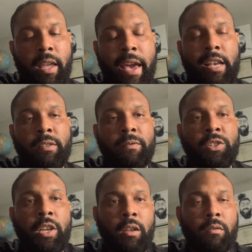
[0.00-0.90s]
ask for
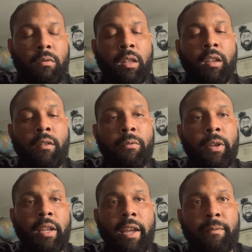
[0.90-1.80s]
channel a love
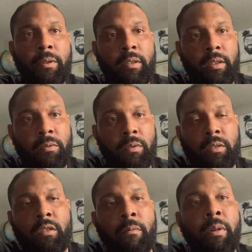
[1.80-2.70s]
reading after this one,
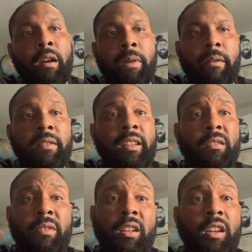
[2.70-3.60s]
so I'll probably have another
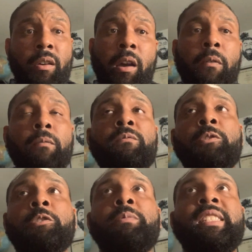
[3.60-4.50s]
video out
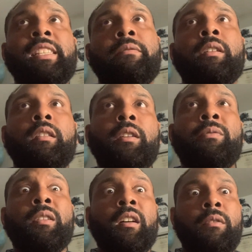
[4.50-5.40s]
specifically
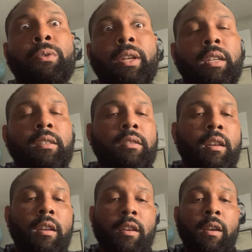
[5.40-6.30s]
for love readings.
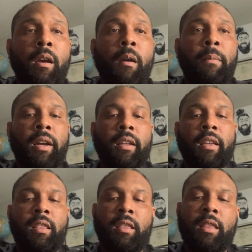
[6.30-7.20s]
But
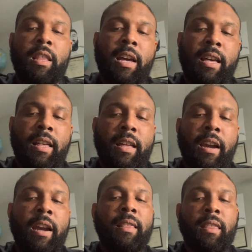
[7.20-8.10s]

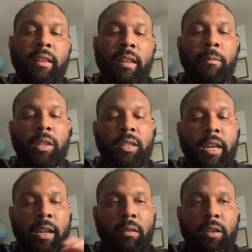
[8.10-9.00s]
I think I'm going to
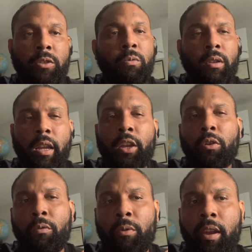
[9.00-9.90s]
title this one like
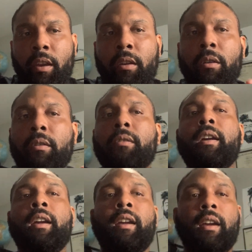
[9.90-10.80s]
career
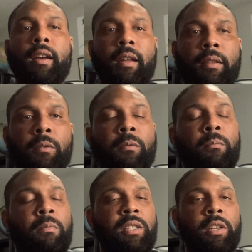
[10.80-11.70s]
and
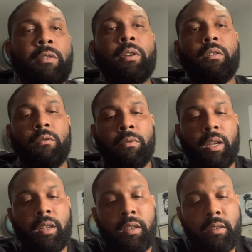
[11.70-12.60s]
material
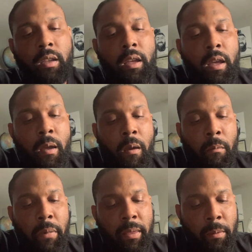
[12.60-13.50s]
reading.
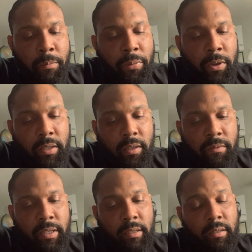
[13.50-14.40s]
But the Prince of
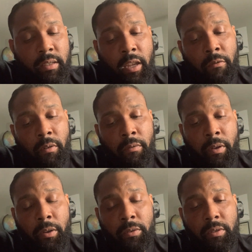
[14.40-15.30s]
Discs in
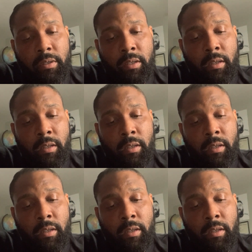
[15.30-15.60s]
reverse